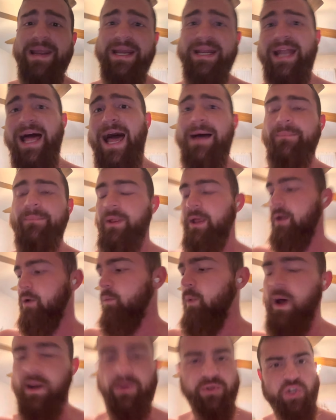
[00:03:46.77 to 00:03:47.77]
an omelet?
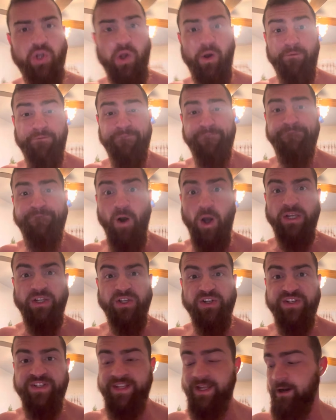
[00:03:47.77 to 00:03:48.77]
Why don't you go fuck
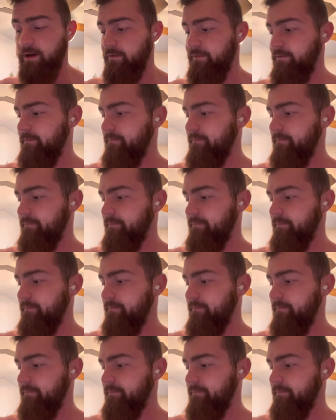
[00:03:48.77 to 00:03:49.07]
yourself?